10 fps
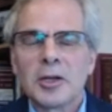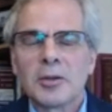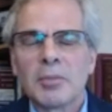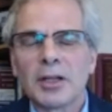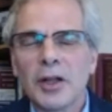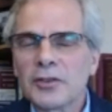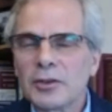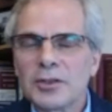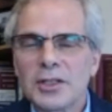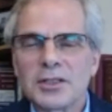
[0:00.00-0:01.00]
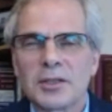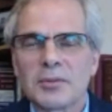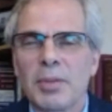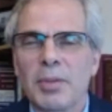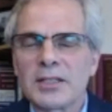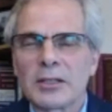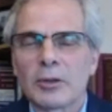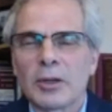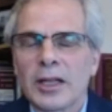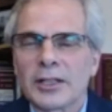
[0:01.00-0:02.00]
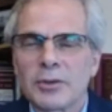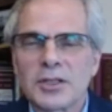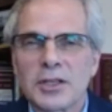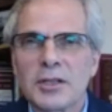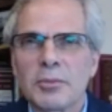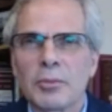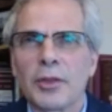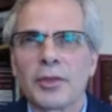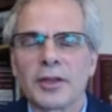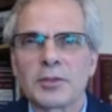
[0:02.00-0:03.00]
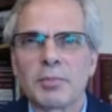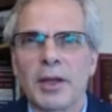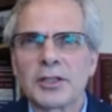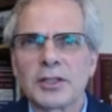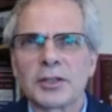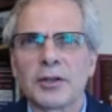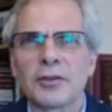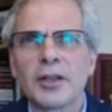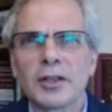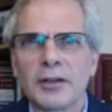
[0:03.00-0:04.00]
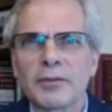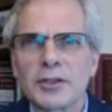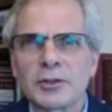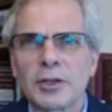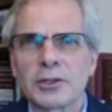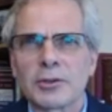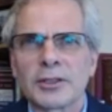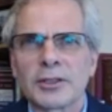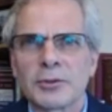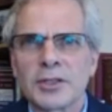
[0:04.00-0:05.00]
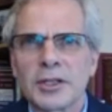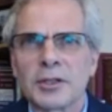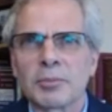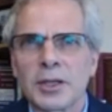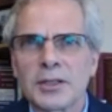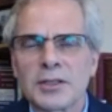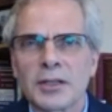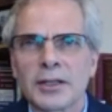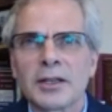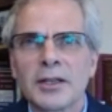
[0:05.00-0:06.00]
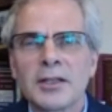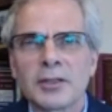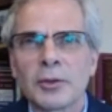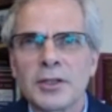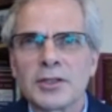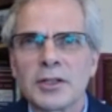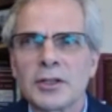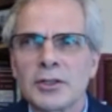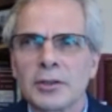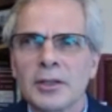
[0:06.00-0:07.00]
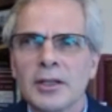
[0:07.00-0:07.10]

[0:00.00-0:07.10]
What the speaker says: but also just in baseload electricity with expansion of infrastructure electricity in places like Southeast Asia.